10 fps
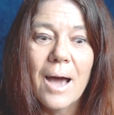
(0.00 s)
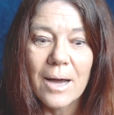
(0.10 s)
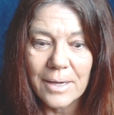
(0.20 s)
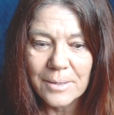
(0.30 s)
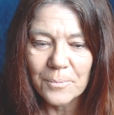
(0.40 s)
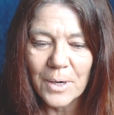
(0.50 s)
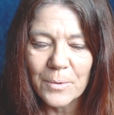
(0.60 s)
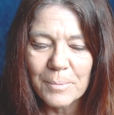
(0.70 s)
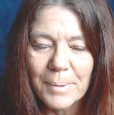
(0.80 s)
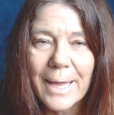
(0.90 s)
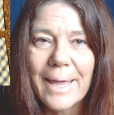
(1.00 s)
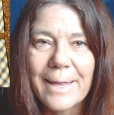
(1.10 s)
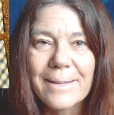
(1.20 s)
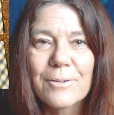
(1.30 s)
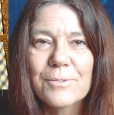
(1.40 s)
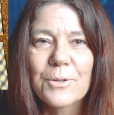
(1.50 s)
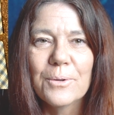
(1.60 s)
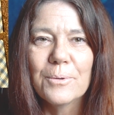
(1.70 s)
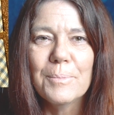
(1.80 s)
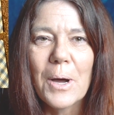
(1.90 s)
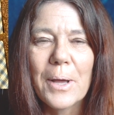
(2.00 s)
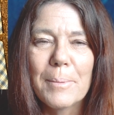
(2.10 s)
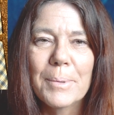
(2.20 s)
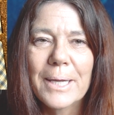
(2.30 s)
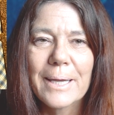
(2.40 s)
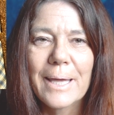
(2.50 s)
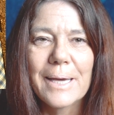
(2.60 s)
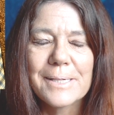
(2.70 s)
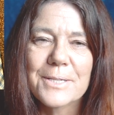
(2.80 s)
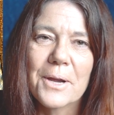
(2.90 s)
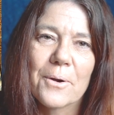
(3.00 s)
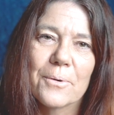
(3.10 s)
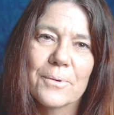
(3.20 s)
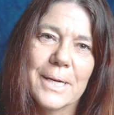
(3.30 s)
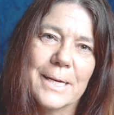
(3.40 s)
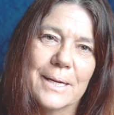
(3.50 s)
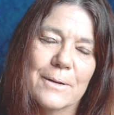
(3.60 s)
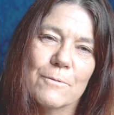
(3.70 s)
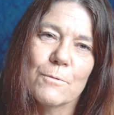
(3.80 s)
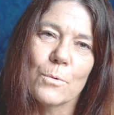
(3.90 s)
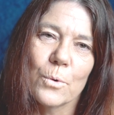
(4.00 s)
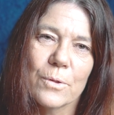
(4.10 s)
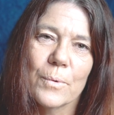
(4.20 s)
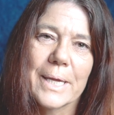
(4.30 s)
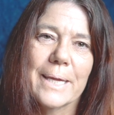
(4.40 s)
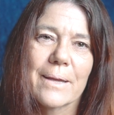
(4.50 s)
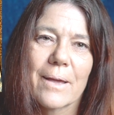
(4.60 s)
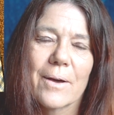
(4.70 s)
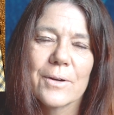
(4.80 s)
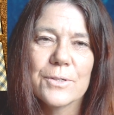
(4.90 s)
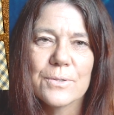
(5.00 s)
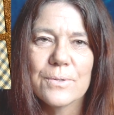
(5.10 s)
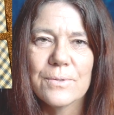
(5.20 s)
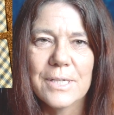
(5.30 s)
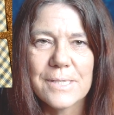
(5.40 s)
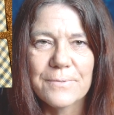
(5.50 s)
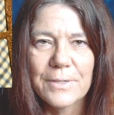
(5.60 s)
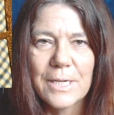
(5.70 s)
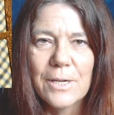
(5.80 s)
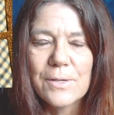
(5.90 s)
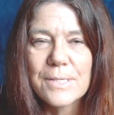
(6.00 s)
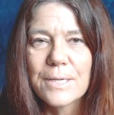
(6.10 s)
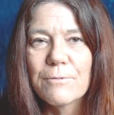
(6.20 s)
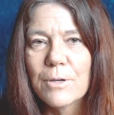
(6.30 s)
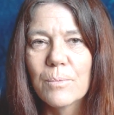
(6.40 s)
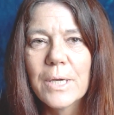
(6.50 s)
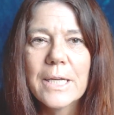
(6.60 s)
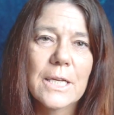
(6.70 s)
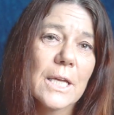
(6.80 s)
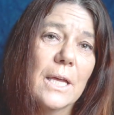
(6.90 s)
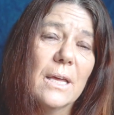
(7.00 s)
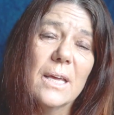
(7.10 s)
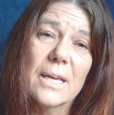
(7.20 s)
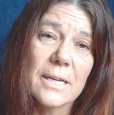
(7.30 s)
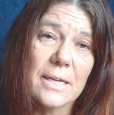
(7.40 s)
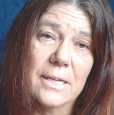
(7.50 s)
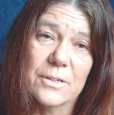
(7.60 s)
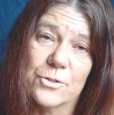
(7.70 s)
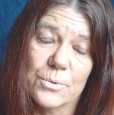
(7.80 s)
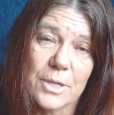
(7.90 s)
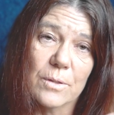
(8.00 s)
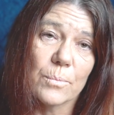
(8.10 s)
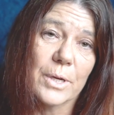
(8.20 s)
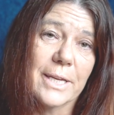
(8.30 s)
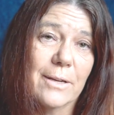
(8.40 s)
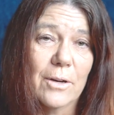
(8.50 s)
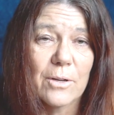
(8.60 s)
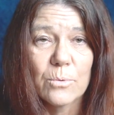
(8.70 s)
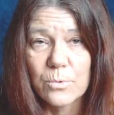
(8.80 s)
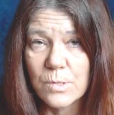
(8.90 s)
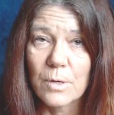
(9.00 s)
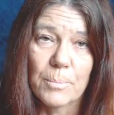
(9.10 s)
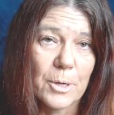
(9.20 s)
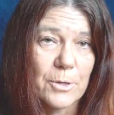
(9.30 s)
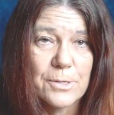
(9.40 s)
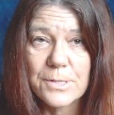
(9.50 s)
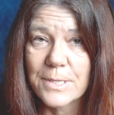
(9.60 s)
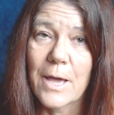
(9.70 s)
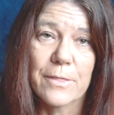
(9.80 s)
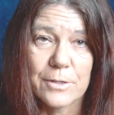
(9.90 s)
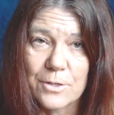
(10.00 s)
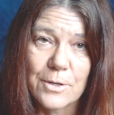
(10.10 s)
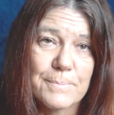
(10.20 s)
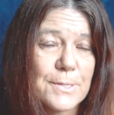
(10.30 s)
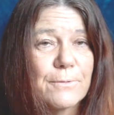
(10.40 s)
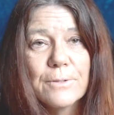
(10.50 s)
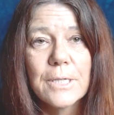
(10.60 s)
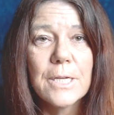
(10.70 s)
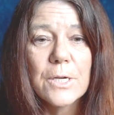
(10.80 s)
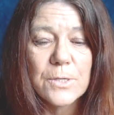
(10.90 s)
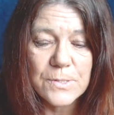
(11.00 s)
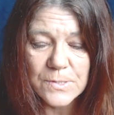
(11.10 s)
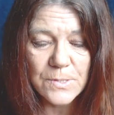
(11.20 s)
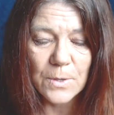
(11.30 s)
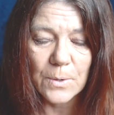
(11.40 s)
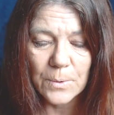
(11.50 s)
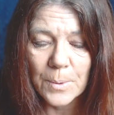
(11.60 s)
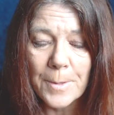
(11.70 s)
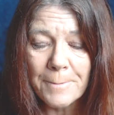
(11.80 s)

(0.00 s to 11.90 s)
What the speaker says: Hi and welcome back to my Pick a Card Tarot reading for the week. I do these videos every week, and during the week I also post other types of videos, so